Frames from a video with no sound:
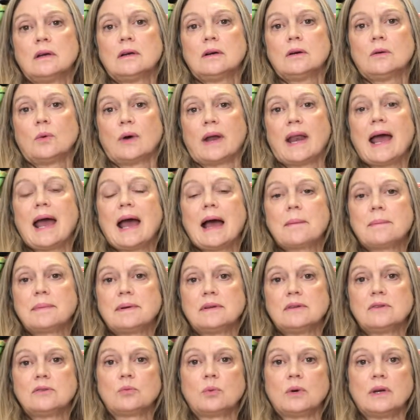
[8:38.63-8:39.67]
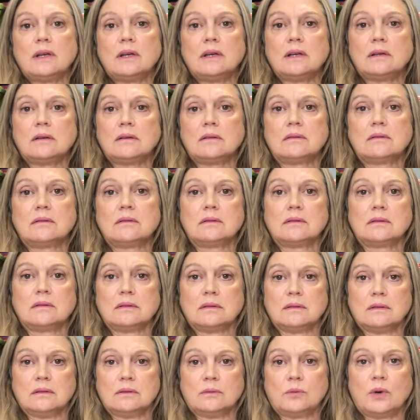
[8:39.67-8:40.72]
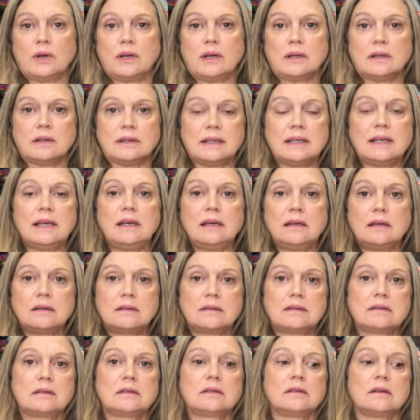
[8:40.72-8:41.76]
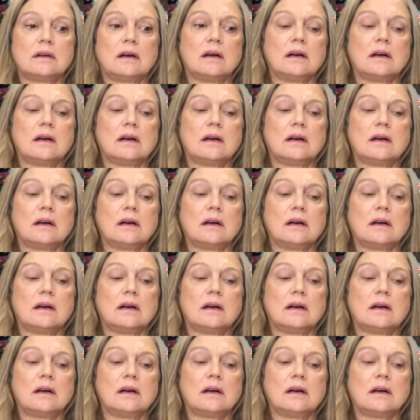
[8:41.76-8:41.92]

what happens when it leaks